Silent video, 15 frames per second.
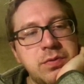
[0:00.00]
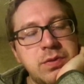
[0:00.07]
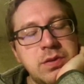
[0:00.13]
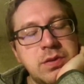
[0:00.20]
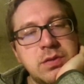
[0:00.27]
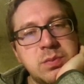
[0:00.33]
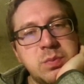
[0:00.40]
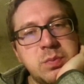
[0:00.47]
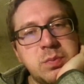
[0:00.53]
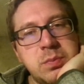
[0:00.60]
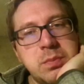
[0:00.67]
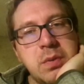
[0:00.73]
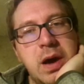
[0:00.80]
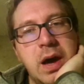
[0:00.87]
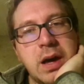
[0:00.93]
this
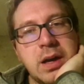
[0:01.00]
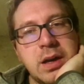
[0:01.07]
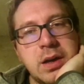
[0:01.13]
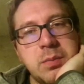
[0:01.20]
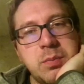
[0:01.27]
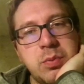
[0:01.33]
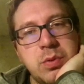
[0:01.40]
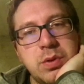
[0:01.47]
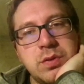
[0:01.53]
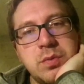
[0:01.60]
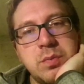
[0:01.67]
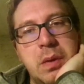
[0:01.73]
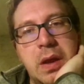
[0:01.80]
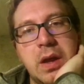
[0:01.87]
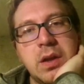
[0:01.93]
mock-up wasn't
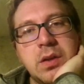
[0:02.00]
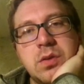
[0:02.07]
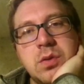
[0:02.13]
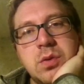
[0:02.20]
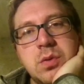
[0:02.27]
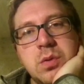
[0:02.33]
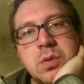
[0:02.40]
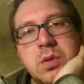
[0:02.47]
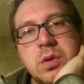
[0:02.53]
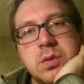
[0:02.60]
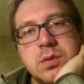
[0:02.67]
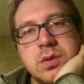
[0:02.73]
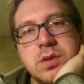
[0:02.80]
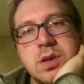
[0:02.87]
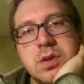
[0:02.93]
paying too close
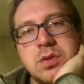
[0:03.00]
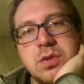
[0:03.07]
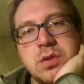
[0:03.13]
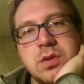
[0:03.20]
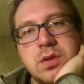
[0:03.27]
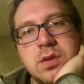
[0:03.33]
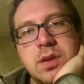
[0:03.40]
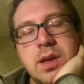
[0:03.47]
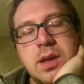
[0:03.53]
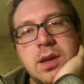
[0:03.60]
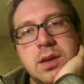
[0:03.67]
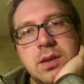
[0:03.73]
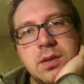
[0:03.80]
attention to like